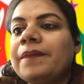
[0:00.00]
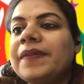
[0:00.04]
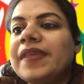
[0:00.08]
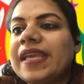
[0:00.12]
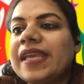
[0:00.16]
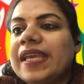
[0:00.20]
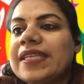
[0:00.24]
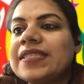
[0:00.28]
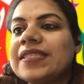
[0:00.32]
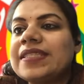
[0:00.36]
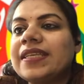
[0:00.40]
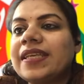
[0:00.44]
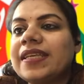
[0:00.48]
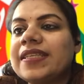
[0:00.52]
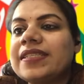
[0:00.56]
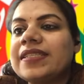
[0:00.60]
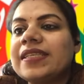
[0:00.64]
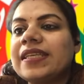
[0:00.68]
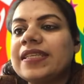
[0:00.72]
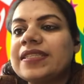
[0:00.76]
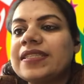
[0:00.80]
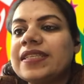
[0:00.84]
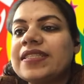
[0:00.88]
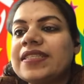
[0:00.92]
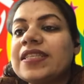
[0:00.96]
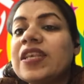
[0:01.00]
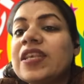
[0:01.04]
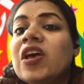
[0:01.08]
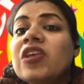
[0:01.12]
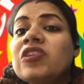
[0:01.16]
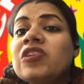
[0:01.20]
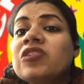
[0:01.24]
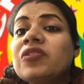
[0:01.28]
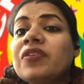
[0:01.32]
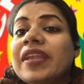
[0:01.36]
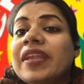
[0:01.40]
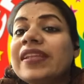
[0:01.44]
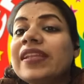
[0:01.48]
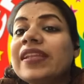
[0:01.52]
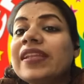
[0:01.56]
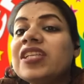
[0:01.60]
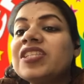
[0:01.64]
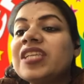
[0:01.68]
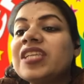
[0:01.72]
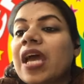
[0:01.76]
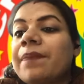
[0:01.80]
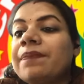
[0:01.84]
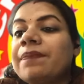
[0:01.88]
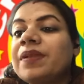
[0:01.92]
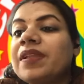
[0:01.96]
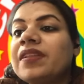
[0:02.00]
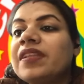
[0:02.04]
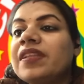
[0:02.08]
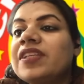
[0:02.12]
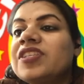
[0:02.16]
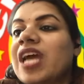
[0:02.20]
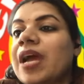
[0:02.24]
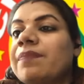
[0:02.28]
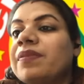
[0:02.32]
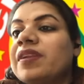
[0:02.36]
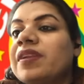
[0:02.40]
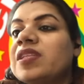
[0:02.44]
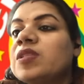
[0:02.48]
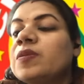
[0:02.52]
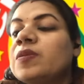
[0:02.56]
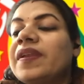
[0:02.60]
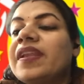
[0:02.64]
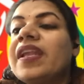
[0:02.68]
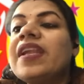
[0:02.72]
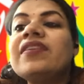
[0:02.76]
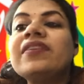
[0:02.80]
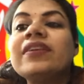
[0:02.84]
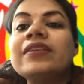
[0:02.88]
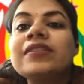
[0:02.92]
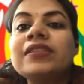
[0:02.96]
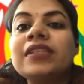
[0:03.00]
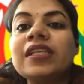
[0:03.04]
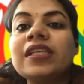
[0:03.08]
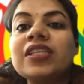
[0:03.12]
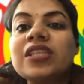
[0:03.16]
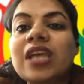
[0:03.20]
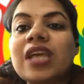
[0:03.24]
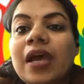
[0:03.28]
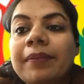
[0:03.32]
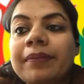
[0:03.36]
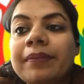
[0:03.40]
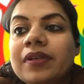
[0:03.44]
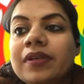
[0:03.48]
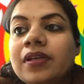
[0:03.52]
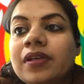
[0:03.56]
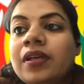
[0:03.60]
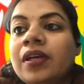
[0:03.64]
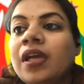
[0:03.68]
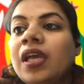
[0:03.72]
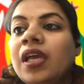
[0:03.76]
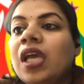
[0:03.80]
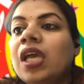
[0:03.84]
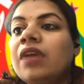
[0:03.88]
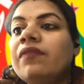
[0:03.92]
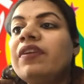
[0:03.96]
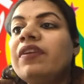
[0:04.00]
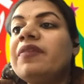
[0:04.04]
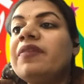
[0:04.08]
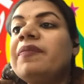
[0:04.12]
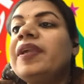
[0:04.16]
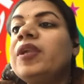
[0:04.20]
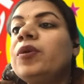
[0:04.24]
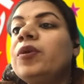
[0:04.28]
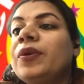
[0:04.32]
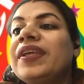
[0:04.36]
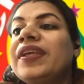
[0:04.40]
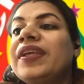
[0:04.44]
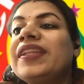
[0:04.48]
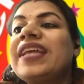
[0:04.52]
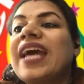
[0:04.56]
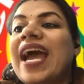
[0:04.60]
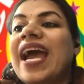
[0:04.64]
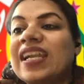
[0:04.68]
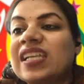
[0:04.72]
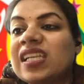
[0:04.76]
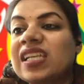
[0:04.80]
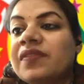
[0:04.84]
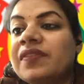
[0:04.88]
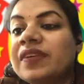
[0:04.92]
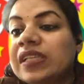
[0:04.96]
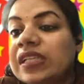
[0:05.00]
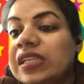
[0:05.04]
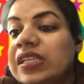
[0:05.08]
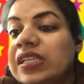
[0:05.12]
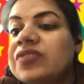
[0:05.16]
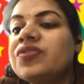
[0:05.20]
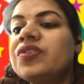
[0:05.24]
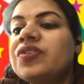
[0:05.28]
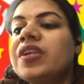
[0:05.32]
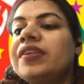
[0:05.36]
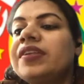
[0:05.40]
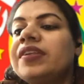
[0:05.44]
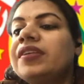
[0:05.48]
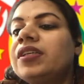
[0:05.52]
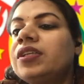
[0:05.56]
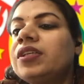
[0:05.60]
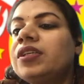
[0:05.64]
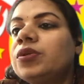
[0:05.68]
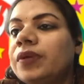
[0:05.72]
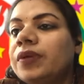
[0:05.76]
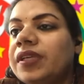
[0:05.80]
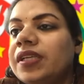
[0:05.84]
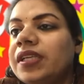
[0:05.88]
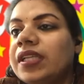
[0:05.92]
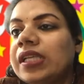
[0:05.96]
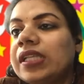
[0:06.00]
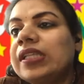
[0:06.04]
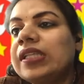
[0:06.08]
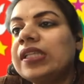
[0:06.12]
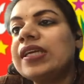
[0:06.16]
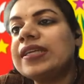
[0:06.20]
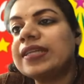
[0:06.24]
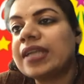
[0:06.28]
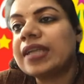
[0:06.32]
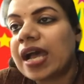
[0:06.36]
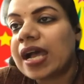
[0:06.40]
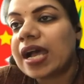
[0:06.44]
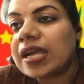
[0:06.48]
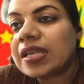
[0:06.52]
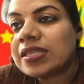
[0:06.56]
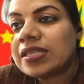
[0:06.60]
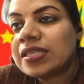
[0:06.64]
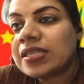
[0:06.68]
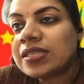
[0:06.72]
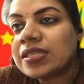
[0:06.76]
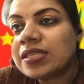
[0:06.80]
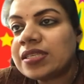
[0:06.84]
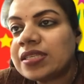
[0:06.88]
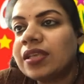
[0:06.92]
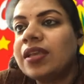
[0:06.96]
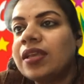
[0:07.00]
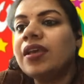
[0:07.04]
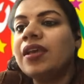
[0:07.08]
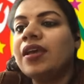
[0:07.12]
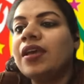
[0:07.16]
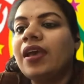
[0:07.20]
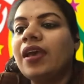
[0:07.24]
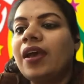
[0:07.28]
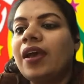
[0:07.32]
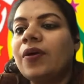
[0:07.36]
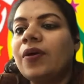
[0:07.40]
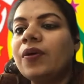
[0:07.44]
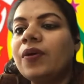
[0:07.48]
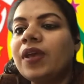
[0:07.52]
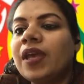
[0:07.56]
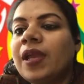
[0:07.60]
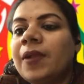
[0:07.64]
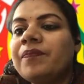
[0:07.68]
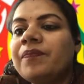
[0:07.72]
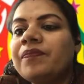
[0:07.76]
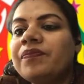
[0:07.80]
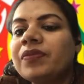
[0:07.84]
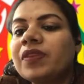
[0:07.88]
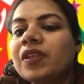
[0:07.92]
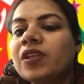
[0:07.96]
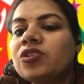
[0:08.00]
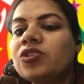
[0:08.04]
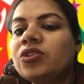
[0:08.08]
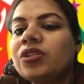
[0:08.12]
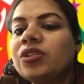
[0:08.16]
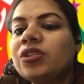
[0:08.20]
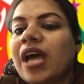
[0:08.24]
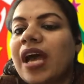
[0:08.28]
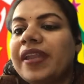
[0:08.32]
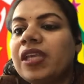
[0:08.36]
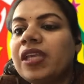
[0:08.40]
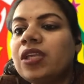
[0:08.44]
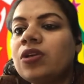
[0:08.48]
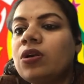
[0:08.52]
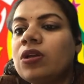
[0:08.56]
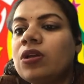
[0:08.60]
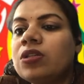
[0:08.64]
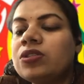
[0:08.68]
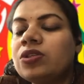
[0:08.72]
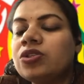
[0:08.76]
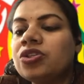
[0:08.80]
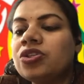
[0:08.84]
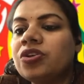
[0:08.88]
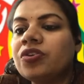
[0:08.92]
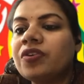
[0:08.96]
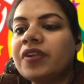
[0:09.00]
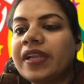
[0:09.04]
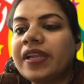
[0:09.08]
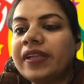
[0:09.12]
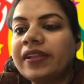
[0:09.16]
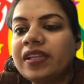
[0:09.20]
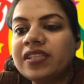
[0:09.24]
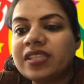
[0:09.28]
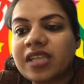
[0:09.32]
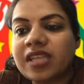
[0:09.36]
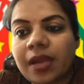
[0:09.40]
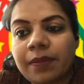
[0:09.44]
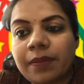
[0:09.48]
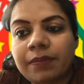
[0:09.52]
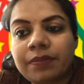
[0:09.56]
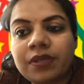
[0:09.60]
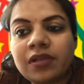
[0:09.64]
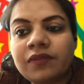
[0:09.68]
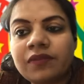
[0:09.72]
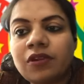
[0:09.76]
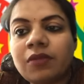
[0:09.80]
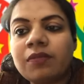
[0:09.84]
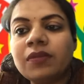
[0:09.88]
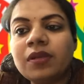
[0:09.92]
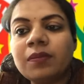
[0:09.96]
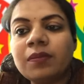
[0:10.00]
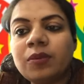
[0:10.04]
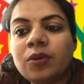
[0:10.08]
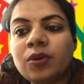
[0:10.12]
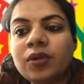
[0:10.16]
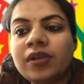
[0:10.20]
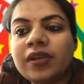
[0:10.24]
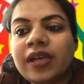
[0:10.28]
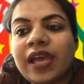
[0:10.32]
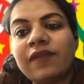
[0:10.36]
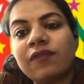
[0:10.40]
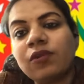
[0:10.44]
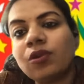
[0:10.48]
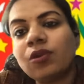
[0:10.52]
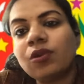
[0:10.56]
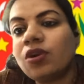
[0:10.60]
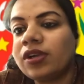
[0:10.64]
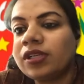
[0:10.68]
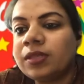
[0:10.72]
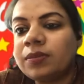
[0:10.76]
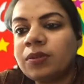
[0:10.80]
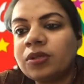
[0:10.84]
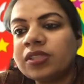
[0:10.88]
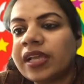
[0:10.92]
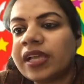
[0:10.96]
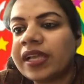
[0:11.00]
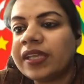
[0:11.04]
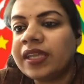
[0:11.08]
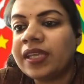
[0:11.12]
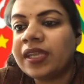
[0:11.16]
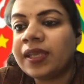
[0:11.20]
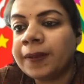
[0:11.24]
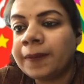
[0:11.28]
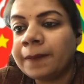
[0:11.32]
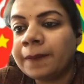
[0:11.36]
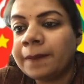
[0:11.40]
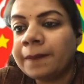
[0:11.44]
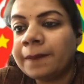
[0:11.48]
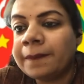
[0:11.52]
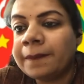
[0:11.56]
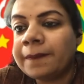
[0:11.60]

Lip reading: Yes. So read this chapter. The chapter is very interesting chapter. We'll be doing the activities related to it in the class. Okay. So Tani, you also should read the chapter from the book. Have you got the book, Tani?